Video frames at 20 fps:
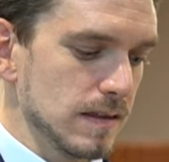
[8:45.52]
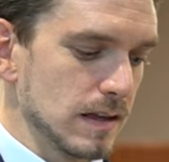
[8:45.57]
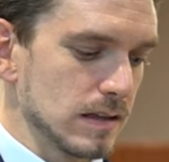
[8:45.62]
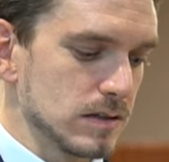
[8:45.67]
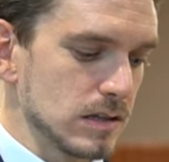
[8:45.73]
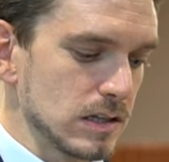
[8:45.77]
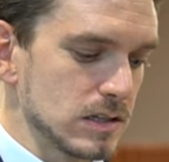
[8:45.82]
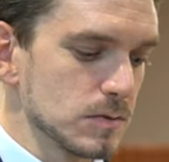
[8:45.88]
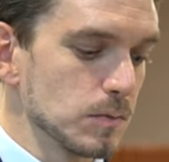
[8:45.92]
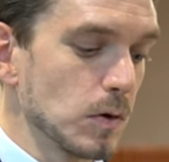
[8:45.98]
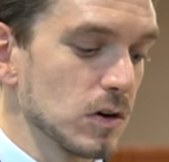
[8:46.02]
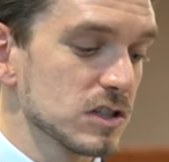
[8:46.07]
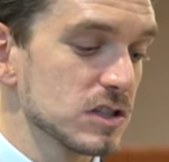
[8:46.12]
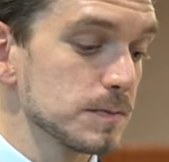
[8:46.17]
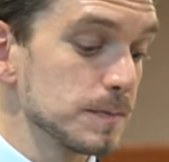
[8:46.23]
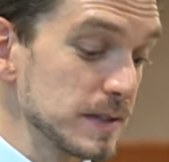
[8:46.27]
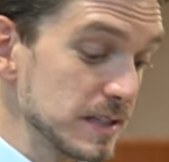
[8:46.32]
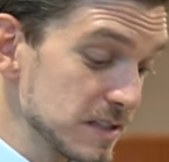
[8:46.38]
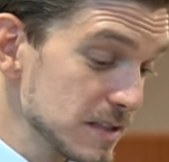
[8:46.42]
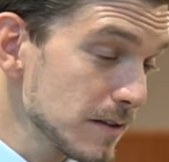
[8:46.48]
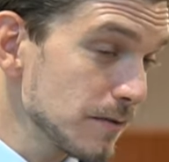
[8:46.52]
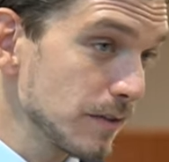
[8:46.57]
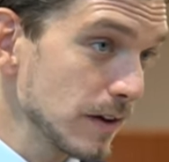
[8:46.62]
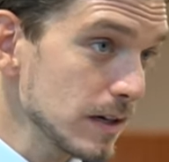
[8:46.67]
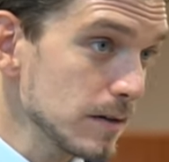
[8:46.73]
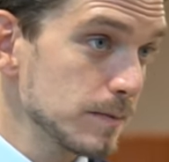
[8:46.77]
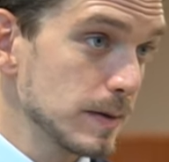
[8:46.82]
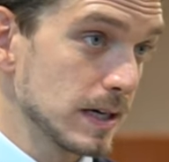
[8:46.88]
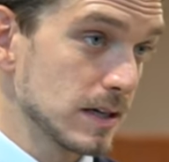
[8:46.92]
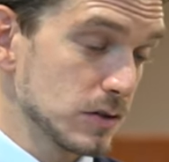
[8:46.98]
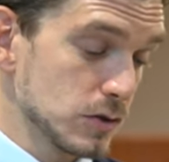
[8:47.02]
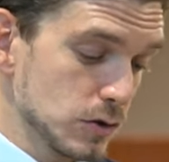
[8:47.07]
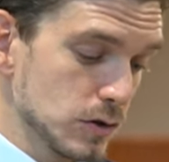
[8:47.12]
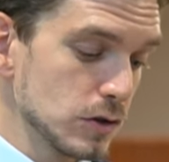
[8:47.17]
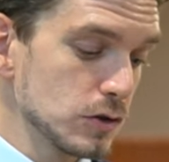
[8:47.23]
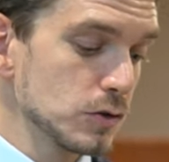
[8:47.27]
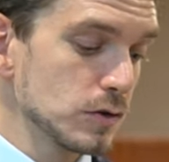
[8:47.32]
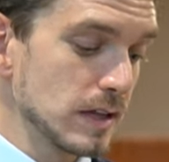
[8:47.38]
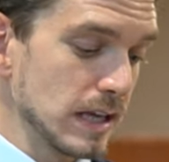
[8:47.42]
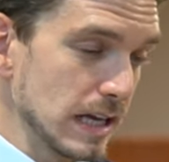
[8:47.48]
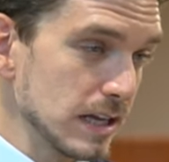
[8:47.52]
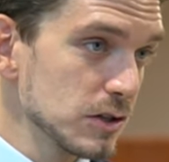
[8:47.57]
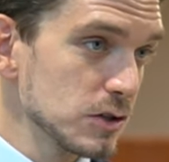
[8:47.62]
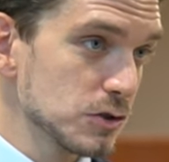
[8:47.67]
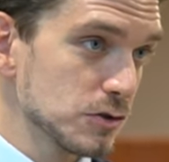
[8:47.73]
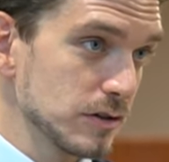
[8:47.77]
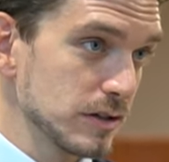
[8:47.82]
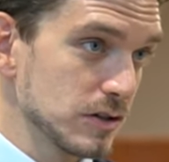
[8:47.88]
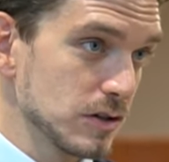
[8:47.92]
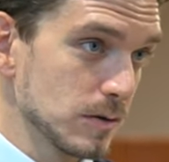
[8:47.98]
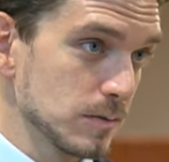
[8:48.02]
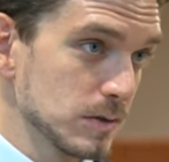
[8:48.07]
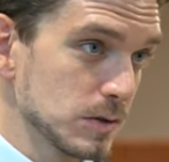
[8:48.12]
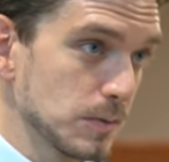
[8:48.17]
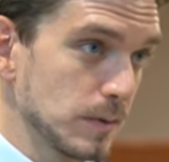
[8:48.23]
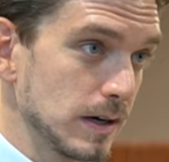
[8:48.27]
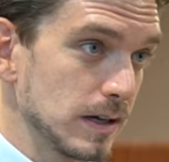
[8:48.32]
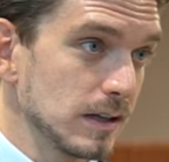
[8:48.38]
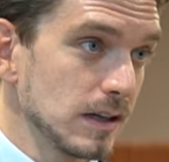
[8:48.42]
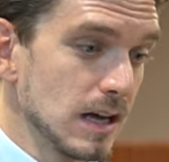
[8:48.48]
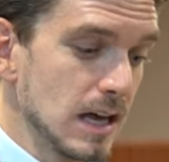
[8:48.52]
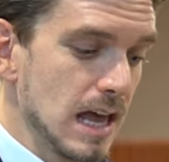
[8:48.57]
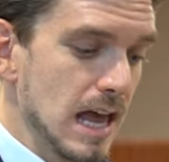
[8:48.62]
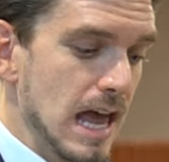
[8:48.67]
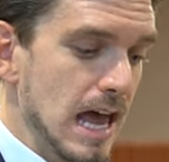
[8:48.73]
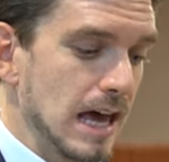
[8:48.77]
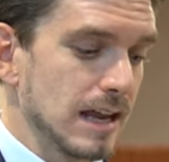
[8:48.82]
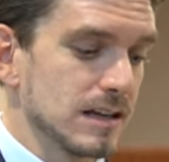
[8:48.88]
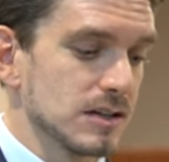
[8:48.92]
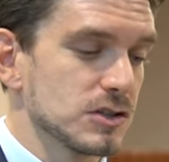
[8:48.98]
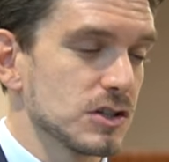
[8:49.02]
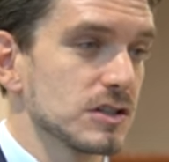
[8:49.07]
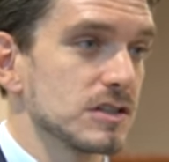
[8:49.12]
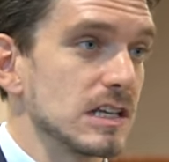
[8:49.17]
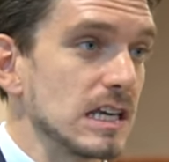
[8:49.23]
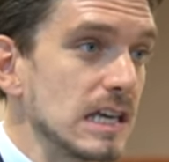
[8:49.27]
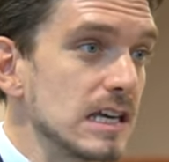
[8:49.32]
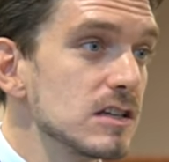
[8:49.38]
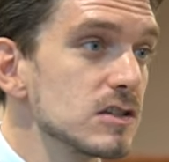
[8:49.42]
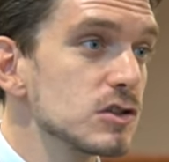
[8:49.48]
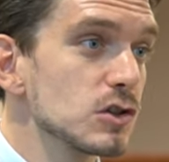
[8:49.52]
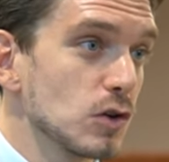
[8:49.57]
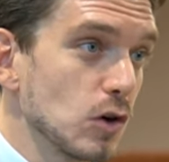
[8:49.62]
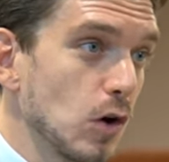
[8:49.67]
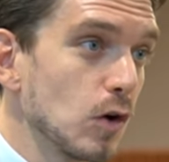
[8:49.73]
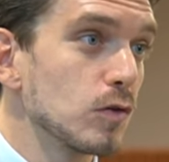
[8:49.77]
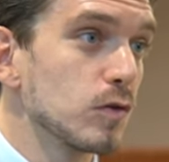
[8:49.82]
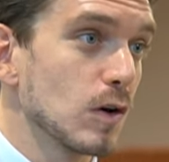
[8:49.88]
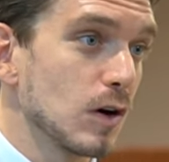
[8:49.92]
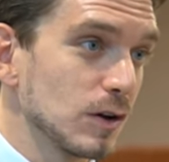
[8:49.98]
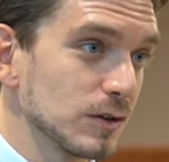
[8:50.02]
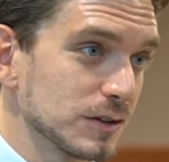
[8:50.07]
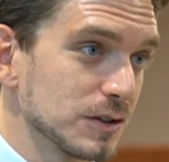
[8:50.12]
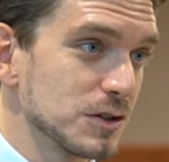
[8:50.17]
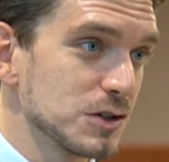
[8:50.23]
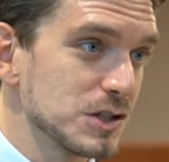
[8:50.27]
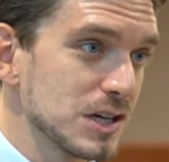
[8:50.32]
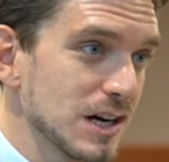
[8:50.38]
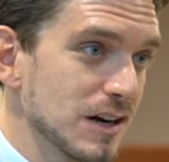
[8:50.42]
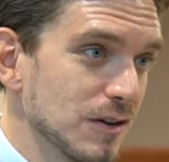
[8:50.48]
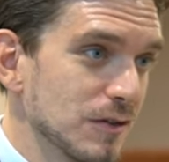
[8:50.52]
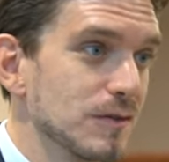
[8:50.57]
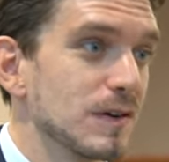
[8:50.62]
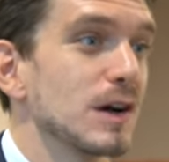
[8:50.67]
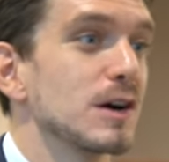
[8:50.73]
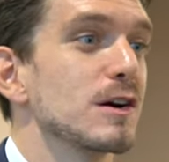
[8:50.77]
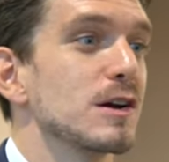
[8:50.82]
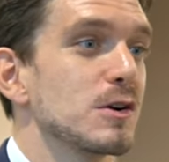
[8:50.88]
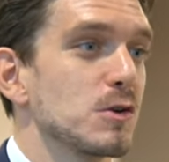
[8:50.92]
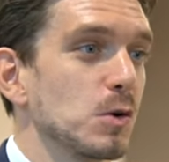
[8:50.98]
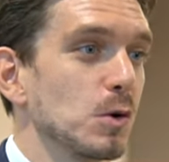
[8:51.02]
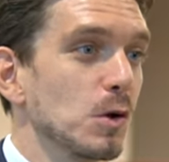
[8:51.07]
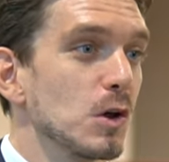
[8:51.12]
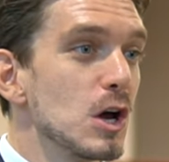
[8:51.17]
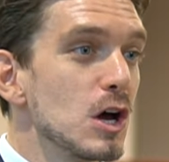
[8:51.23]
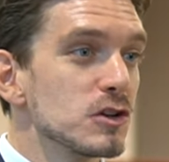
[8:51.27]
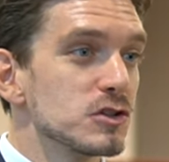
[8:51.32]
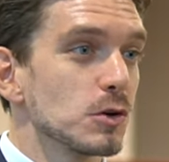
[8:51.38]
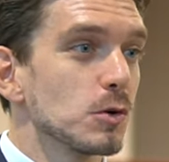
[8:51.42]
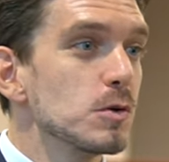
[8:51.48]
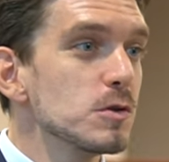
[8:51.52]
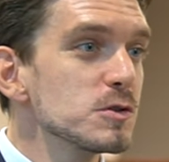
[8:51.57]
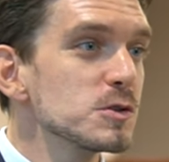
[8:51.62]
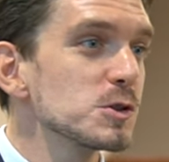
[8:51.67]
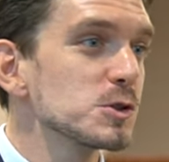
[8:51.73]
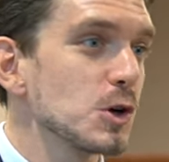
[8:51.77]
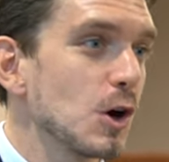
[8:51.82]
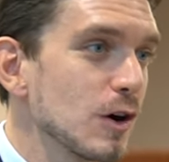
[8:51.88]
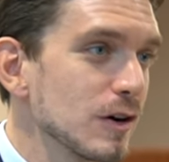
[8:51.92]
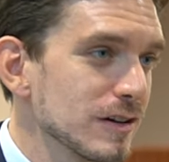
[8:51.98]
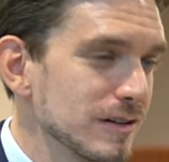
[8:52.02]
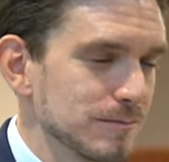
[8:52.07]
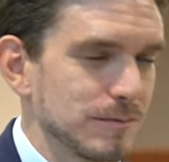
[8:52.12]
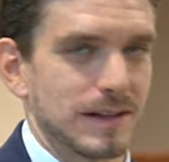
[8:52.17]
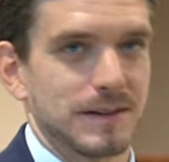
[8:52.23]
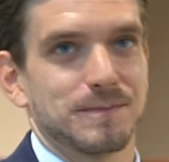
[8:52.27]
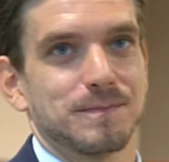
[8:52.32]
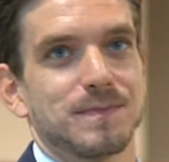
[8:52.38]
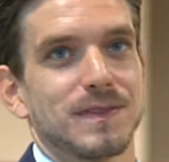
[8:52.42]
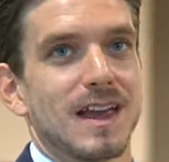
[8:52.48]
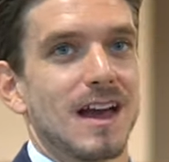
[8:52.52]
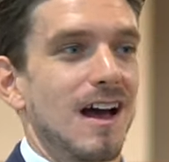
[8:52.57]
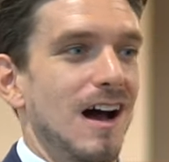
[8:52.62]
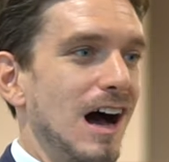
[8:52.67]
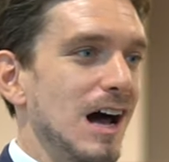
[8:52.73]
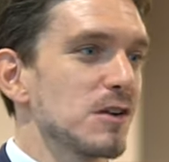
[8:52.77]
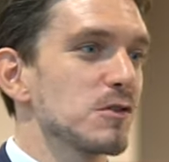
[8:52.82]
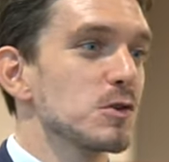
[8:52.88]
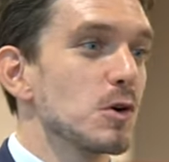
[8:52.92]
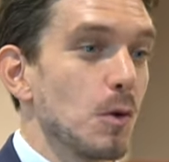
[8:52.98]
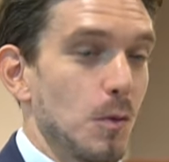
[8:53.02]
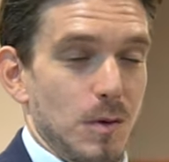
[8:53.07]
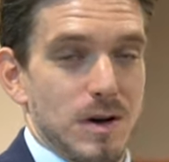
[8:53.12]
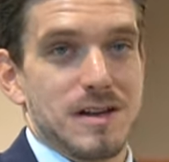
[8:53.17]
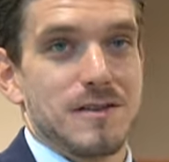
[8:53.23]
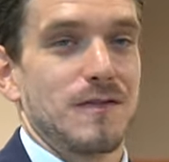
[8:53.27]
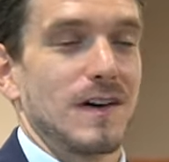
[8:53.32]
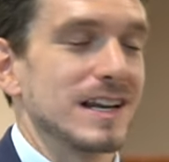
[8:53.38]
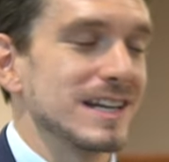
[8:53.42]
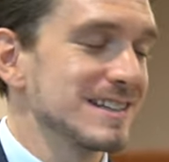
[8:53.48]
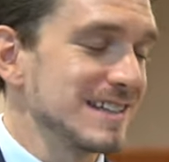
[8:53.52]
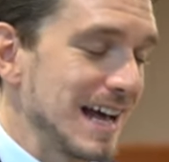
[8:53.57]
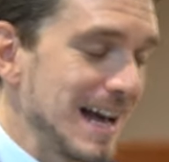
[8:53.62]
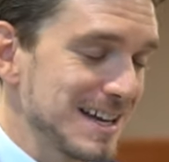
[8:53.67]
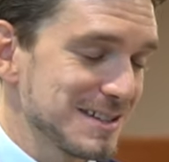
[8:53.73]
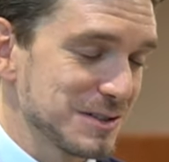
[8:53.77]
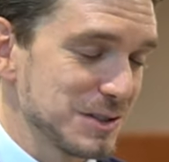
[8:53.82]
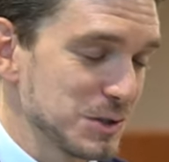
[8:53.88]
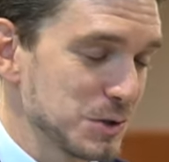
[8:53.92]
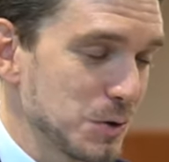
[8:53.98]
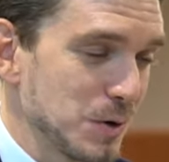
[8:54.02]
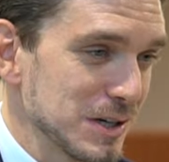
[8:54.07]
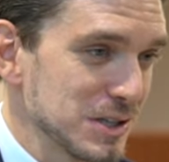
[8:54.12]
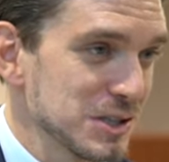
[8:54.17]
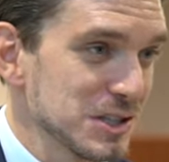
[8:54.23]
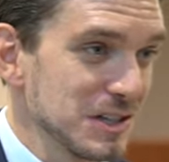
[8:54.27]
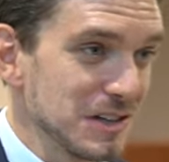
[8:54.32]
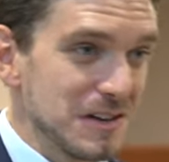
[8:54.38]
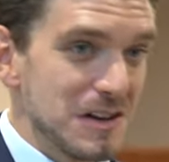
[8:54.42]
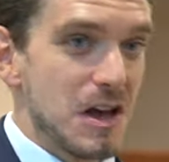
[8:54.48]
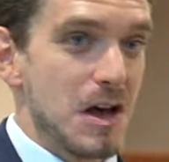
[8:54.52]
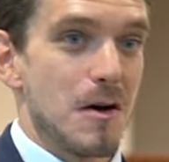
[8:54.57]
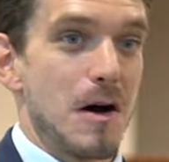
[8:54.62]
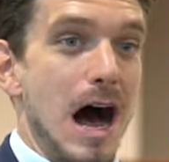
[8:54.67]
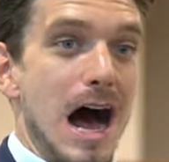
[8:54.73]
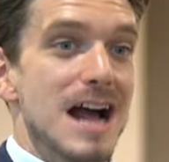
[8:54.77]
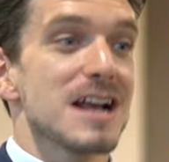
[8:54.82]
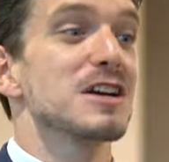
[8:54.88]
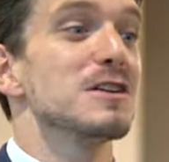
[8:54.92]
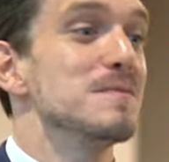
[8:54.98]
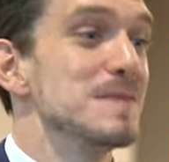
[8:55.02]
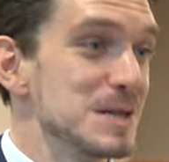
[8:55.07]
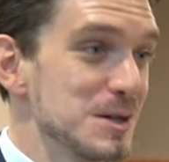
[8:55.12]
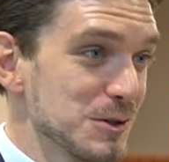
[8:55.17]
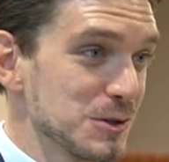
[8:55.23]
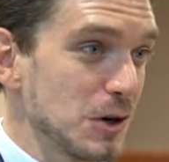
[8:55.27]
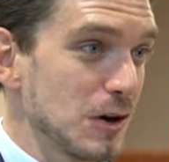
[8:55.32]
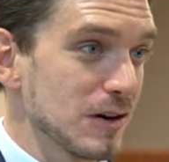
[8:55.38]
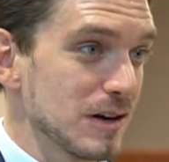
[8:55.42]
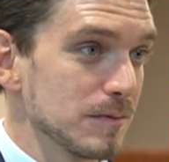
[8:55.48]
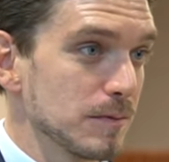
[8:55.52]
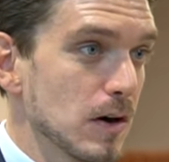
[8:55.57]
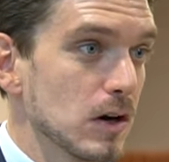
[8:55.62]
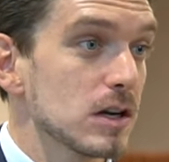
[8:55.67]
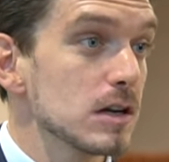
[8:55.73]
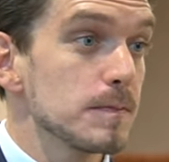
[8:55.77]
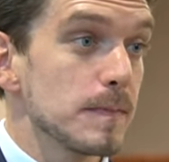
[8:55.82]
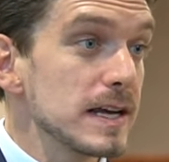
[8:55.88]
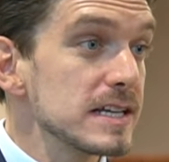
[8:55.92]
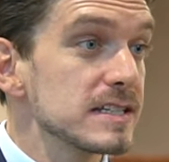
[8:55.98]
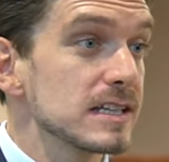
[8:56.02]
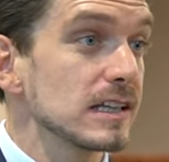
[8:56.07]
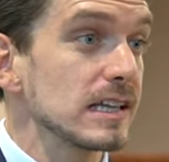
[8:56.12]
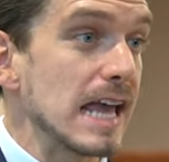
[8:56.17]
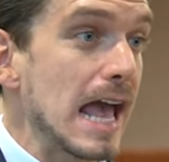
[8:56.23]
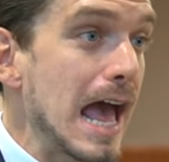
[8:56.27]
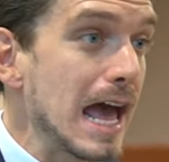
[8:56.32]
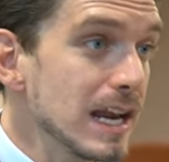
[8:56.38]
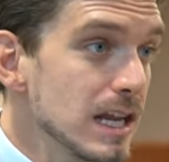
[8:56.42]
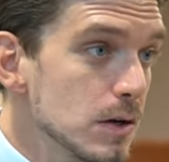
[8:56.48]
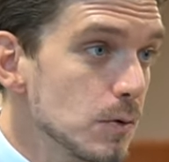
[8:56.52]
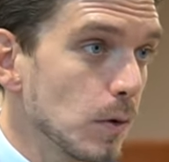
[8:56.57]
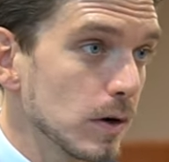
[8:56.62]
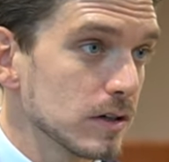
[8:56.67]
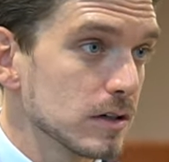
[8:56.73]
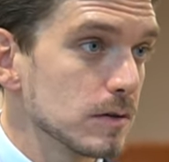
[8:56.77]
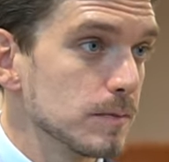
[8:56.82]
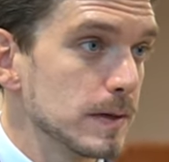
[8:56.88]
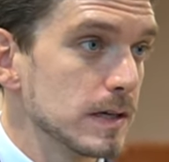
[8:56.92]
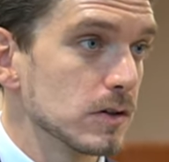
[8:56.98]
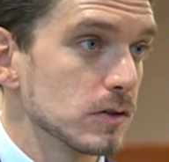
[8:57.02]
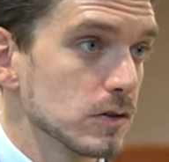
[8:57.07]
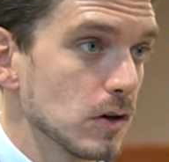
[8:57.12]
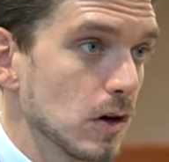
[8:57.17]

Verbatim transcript: it's, it's more specific because you can do the industry terms as well, and it's just easier overall to share. Very cool. So who's your target, like I don't know if I need to ask this question. Yeah. I could be your target market. Basically, anyone could be your